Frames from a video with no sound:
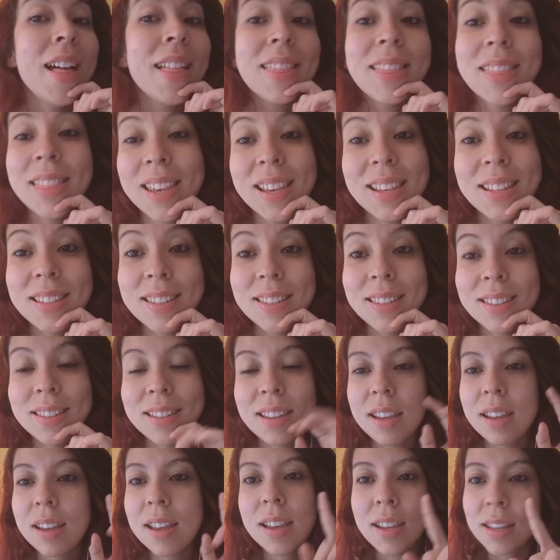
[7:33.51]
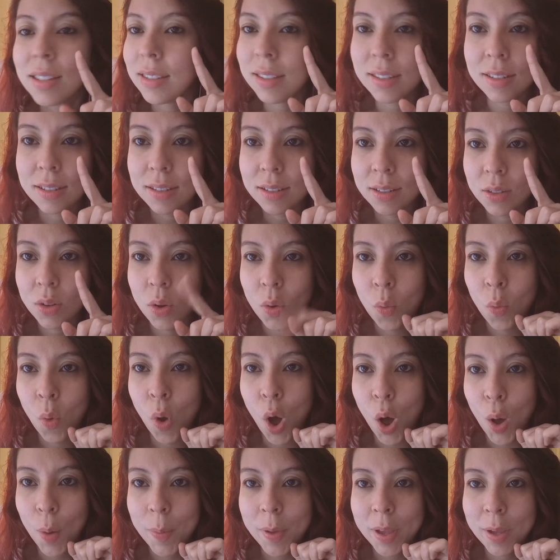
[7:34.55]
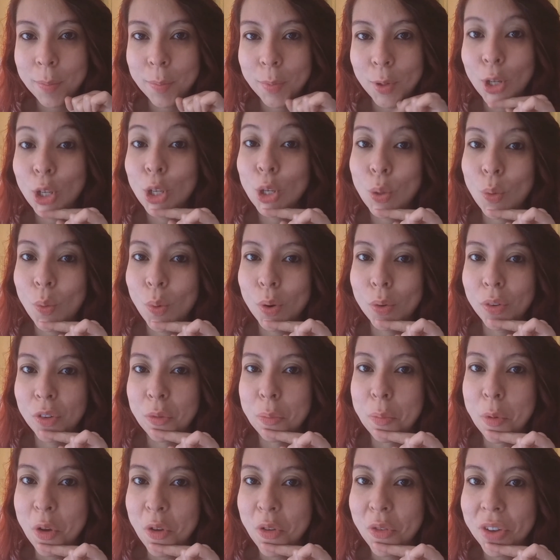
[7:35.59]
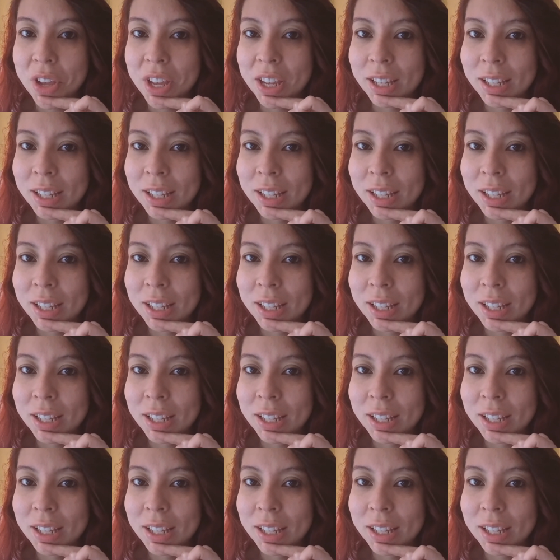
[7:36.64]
This isn't wallpaper you were removing.